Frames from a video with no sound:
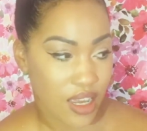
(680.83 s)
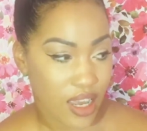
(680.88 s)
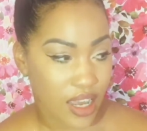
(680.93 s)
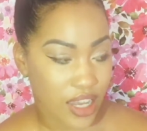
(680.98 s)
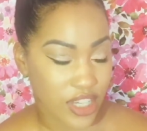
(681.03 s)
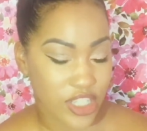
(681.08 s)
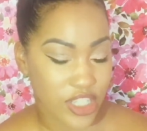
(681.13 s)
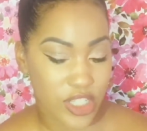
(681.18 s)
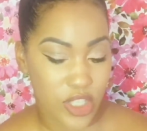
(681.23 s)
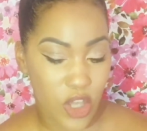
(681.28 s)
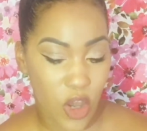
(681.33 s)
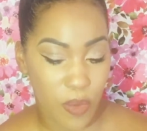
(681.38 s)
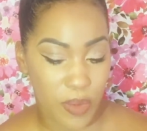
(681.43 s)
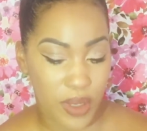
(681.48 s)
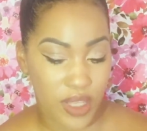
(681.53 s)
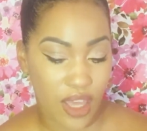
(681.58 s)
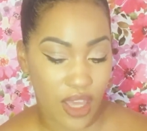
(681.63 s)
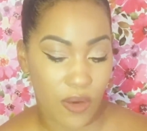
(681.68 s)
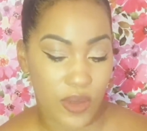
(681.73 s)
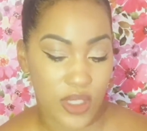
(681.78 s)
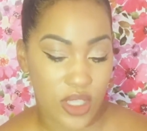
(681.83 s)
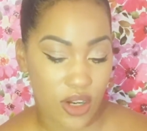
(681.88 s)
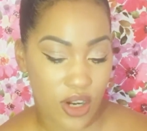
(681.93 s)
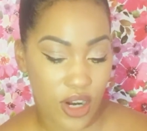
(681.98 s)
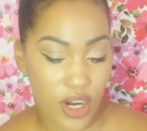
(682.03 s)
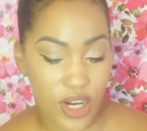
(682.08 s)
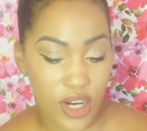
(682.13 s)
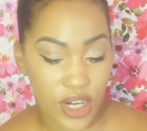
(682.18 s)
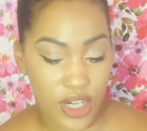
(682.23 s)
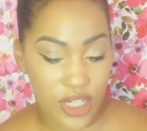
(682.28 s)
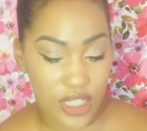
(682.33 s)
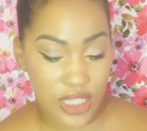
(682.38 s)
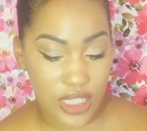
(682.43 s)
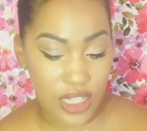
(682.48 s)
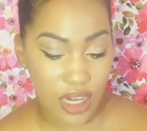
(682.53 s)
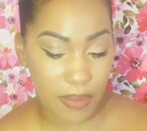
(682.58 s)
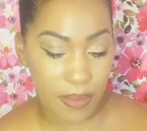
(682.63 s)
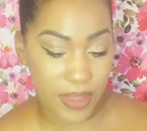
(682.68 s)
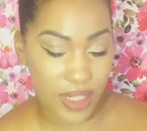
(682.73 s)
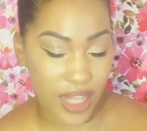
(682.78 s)
and she told me that was on hers,
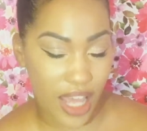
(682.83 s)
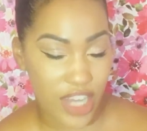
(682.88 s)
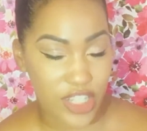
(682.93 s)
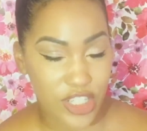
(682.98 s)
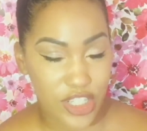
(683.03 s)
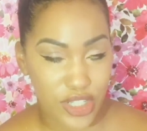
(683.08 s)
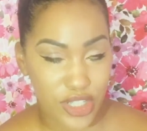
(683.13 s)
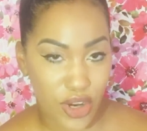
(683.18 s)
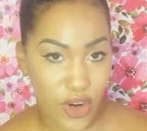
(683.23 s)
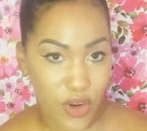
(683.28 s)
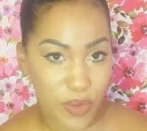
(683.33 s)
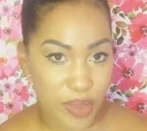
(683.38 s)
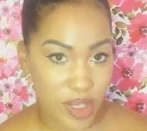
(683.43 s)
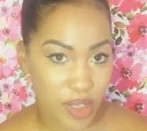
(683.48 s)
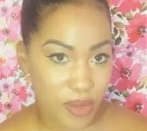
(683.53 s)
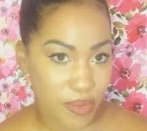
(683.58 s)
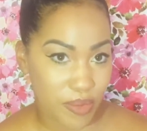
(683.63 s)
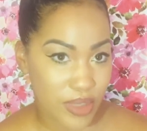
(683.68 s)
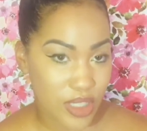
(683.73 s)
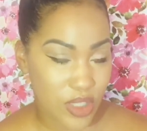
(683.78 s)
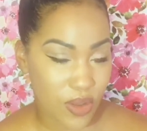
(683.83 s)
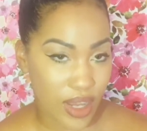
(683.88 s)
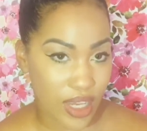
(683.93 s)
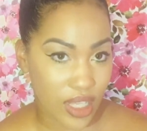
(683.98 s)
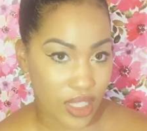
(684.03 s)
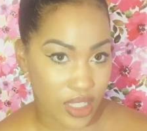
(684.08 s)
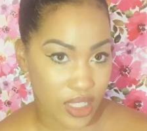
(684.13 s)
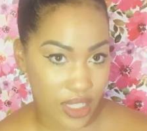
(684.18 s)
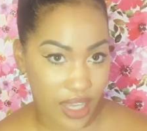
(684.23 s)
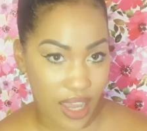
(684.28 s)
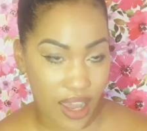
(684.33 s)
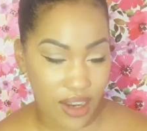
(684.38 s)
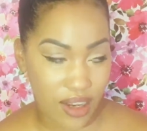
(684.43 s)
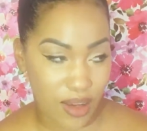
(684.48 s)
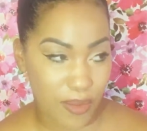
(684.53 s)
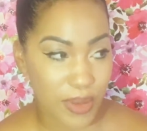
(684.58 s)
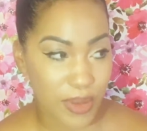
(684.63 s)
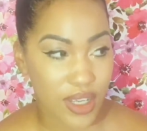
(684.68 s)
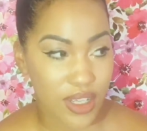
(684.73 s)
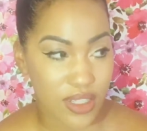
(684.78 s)
and I'm glad she told me so I can look at
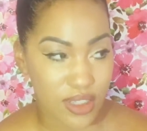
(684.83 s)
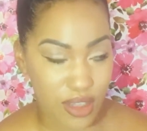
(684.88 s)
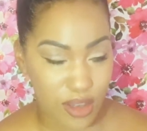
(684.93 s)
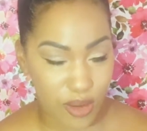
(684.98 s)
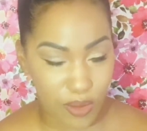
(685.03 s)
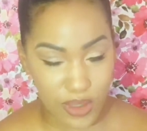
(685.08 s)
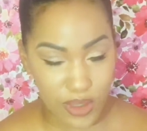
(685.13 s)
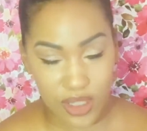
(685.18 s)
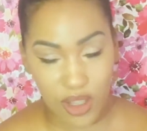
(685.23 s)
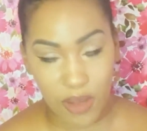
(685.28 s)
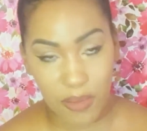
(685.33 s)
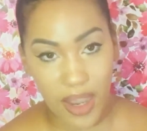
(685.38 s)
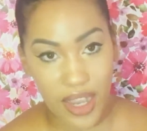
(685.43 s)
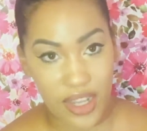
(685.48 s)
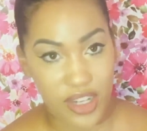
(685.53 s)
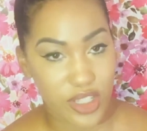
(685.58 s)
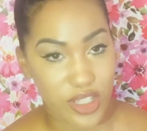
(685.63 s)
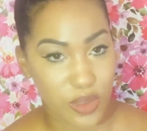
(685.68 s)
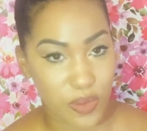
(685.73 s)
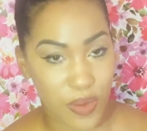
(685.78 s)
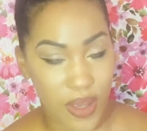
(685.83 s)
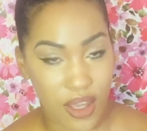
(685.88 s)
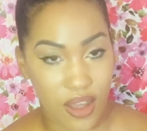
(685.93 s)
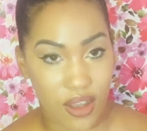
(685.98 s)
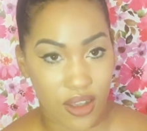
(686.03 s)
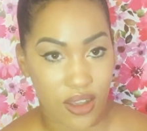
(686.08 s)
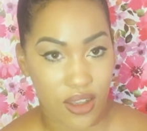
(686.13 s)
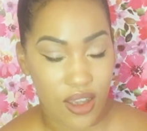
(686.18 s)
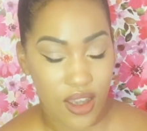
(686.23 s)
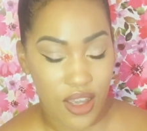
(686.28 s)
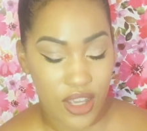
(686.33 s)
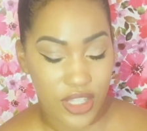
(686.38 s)
it because it was on mine as well.